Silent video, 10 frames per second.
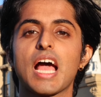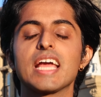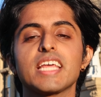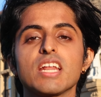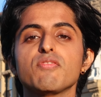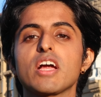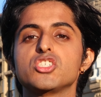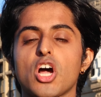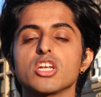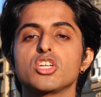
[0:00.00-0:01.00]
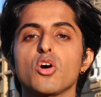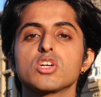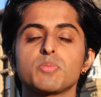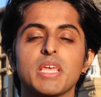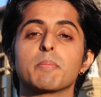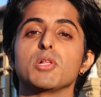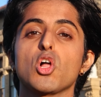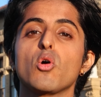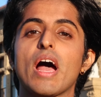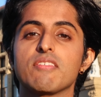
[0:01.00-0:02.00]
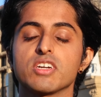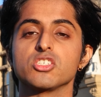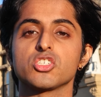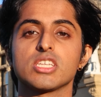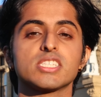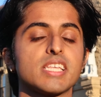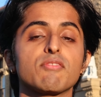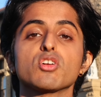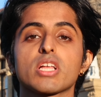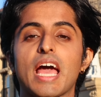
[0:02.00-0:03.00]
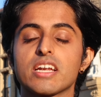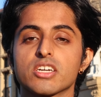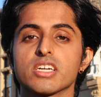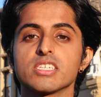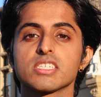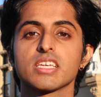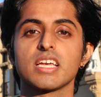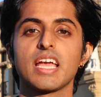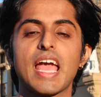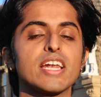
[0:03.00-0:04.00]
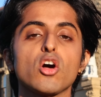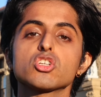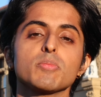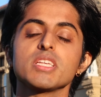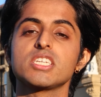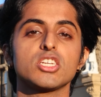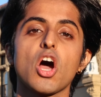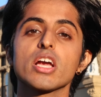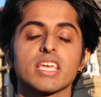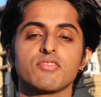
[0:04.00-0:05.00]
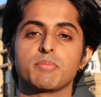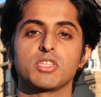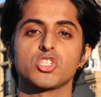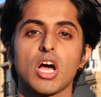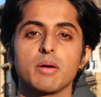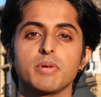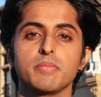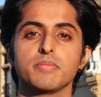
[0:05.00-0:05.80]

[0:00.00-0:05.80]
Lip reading: identified John Doe as being below average in several categories and ultimately did not give him the job.